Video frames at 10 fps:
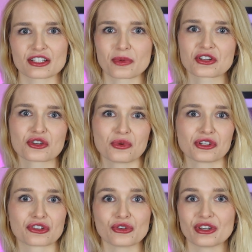especially when
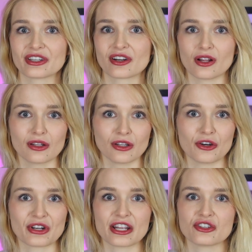you're doing it all
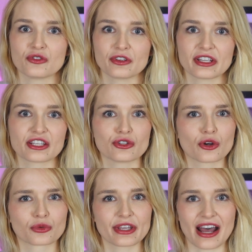alone and you feel like you
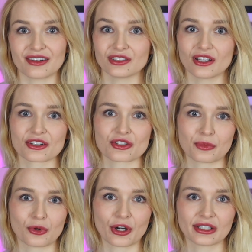don't really have a lot of
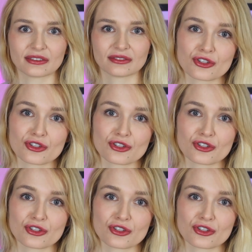support.